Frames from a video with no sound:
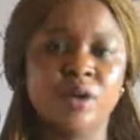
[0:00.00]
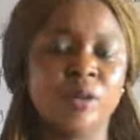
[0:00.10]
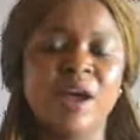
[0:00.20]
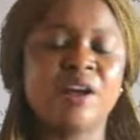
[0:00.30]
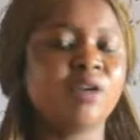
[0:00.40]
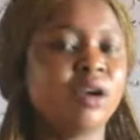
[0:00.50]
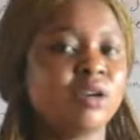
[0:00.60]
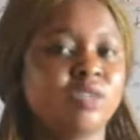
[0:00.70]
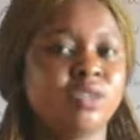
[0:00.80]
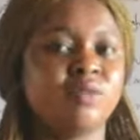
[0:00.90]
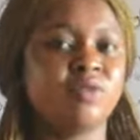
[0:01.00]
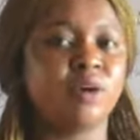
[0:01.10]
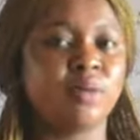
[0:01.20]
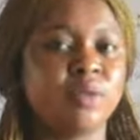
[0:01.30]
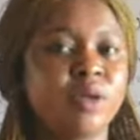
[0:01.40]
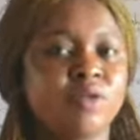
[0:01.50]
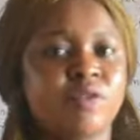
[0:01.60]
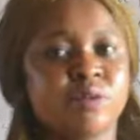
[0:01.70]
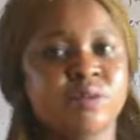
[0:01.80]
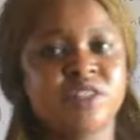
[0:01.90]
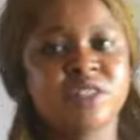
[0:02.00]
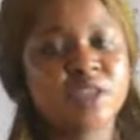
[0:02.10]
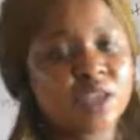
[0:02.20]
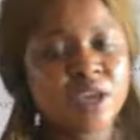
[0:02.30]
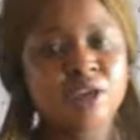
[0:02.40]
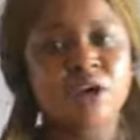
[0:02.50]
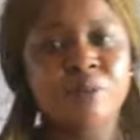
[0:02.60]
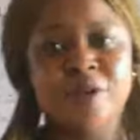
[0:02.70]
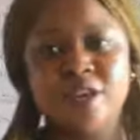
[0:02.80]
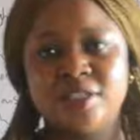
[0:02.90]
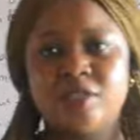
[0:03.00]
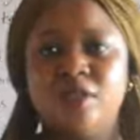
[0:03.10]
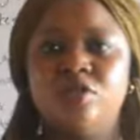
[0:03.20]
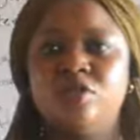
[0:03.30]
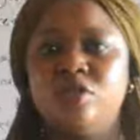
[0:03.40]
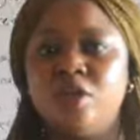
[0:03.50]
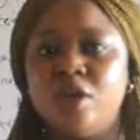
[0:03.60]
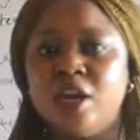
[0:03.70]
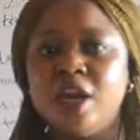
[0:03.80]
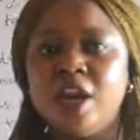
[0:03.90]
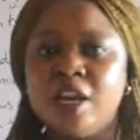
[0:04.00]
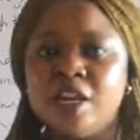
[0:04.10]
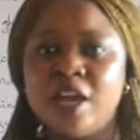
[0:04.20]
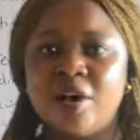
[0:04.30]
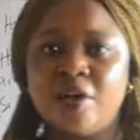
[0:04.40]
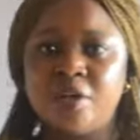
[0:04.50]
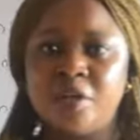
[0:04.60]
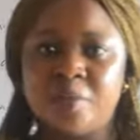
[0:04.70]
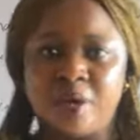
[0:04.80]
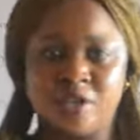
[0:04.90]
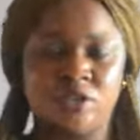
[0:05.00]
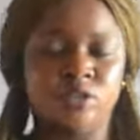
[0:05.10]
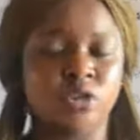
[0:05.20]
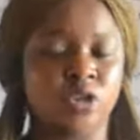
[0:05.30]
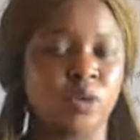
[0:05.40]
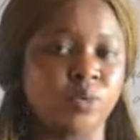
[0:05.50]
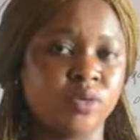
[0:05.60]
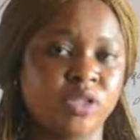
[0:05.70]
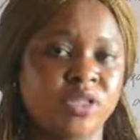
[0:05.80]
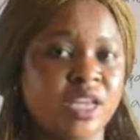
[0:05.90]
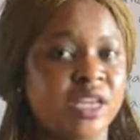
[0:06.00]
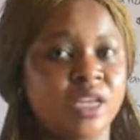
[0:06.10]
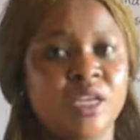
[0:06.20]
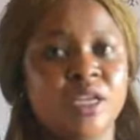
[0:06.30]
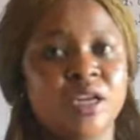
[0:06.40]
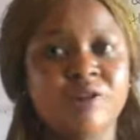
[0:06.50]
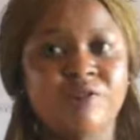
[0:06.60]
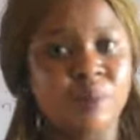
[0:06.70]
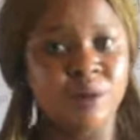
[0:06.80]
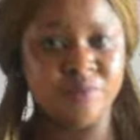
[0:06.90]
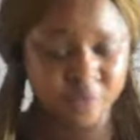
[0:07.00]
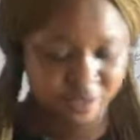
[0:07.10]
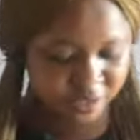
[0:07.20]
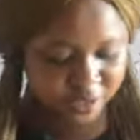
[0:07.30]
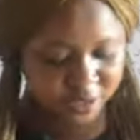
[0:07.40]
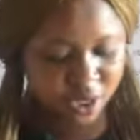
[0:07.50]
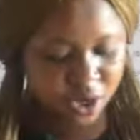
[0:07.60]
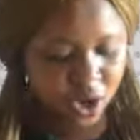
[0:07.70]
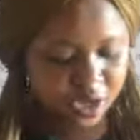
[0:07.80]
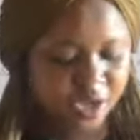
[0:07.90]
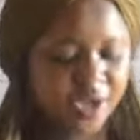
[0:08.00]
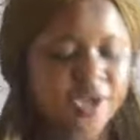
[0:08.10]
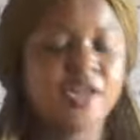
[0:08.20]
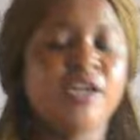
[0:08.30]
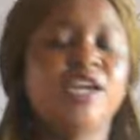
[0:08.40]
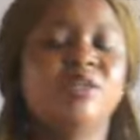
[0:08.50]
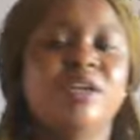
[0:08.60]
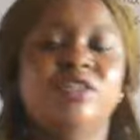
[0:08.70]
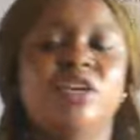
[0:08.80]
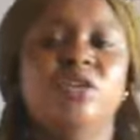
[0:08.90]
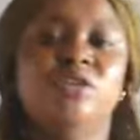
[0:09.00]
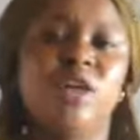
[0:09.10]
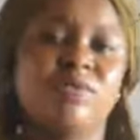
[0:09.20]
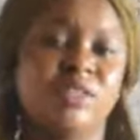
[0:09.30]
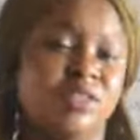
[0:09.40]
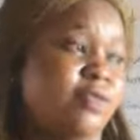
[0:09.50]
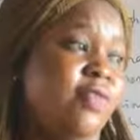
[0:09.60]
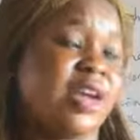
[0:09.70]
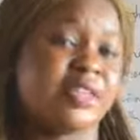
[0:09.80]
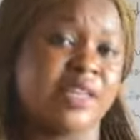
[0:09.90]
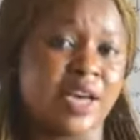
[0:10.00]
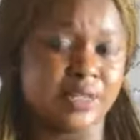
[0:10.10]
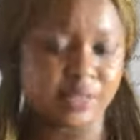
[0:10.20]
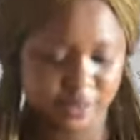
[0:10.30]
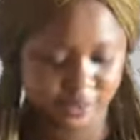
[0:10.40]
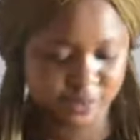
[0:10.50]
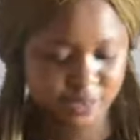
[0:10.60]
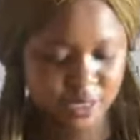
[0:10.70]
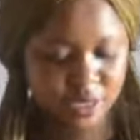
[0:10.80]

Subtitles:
microorganism from sticking or piercing into any healthy person to deposit any form of disease. Okay, the next one is the use of disinfectants.